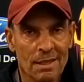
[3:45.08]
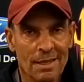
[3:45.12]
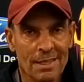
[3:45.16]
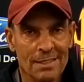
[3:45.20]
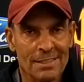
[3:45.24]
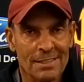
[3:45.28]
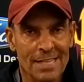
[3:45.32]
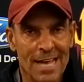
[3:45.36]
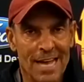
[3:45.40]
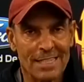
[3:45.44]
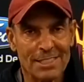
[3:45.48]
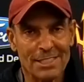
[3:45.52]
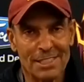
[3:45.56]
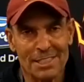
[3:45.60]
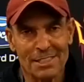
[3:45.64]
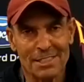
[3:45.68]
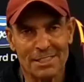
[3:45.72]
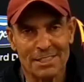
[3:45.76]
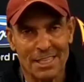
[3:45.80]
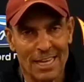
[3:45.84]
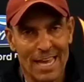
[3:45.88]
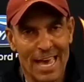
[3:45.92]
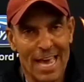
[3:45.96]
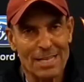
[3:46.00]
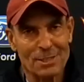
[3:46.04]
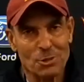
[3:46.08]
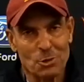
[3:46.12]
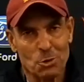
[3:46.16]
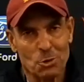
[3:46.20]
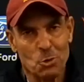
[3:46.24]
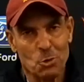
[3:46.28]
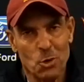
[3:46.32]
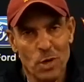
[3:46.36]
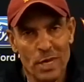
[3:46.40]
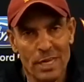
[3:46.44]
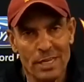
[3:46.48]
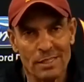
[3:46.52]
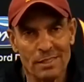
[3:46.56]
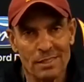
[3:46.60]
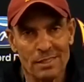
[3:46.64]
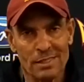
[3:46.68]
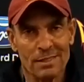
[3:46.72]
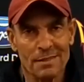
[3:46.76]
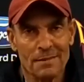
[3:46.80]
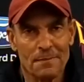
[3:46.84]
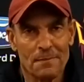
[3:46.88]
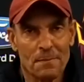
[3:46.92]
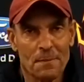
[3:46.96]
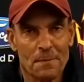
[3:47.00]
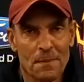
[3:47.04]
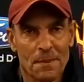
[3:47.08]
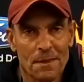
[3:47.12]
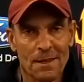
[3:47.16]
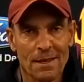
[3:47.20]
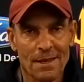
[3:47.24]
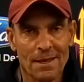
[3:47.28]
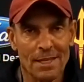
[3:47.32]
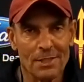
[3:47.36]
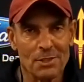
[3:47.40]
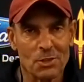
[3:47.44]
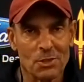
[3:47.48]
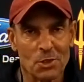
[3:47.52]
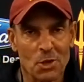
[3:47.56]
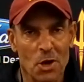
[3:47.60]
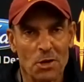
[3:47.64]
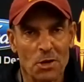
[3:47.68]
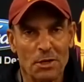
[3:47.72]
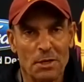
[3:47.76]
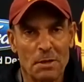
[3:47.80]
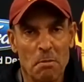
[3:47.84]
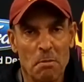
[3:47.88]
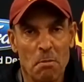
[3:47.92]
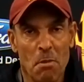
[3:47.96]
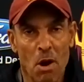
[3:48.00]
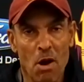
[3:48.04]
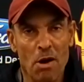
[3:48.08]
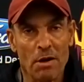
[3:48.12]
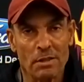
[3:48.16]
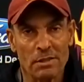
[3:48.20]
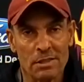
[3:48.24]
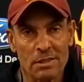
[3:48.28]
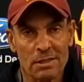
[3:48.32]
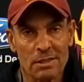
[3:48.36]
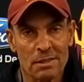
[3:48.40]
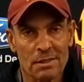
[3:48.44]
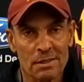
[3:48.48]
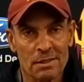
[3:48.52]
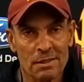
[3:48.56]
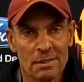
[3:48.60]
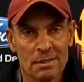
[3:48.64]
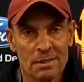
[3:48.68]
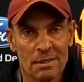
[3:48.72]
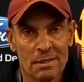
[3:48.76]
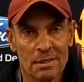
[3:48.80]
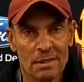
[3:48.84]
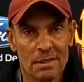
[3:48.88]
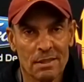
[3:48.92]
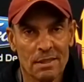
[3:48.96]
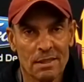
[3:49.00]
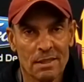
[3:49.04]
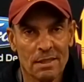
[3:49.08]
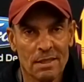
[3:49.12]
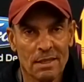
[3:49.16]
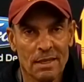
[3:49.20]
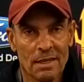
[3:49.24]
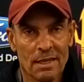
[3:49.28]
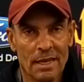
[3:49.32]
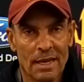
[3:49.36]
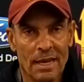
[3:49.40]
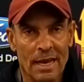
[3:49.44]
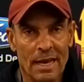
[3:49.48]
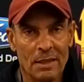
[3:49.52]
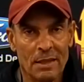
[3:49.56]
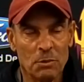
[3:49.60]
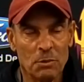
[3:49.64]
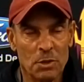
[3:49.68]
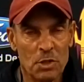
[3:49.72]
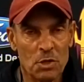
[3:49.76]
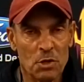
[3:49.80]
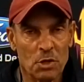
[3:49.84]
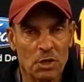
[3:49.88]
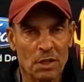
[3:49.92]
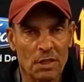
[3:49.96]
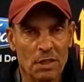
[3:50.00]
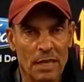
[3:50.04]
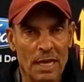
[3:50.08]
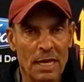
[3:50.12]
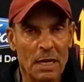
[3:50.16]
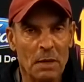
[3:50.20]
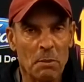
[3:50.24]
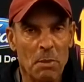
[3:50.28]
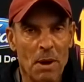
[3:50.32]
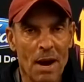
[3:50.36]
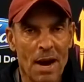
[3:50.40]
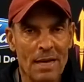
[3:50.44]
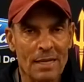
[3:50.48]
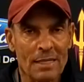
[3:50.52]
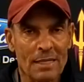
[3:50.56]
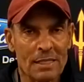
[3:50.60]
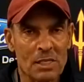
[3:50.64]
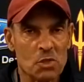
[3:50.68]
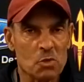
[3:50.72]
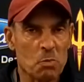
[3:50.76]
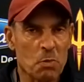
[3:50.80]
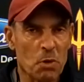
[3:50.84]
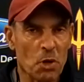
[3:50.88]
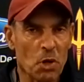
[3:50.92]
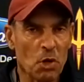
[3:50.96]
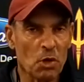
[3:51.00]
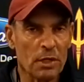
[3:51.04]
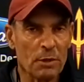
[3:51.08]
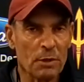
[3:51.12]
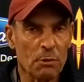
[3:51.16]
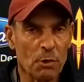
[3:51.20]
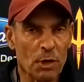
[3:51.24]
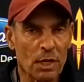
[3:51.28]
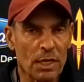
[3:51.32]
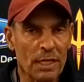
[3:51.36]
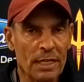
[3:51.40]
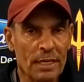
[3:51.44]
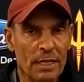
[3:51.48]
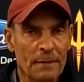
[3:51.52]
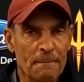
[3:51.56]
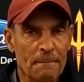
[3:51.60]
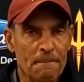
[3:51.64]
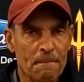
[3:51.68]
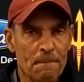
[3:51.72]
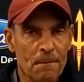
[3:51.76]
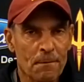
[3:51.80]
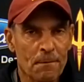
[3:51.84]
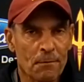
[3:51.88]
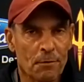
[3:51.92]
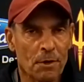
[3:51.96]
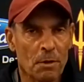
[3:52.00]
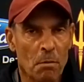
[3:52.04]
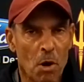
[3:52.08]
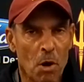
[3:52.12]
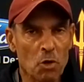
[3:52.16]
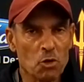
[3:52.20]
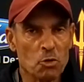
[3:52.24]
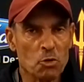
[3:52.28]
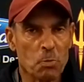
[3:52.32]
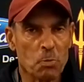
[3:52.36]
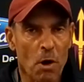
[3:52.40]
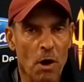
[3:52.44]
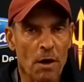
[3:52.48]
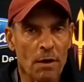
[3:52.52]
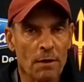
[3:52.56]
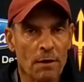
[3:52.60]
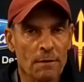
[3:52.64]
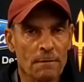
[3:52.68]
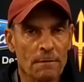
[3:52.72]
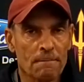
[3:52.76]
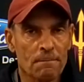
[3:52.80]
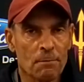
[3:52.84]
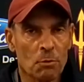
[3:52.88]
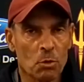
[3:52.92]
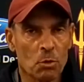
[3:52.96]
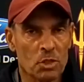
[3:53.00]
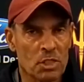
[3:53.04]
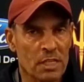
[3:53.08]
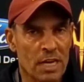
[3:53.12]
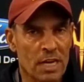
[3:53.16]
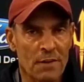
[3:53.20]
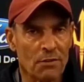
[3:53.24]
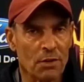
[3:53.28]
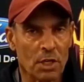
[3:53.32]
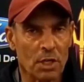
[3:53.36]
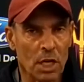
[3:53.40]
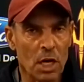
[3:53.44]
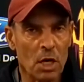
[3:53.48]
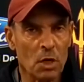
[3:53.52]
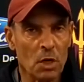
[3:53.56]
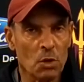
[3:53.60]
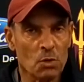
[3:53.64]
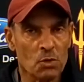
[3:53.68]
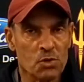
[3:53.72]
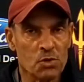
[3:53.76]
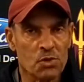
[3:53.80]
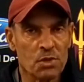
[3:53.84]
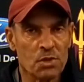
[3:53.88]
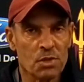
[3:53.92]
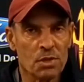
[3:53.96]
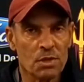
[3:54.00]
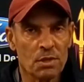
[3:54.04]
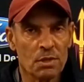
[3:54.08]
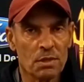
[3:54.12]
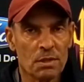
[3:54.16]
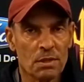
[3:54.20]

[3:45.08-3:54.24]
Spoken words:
It's not just the last 2 weeks. It started in March. And when you can think about it, this building really, for the most part, was never closed.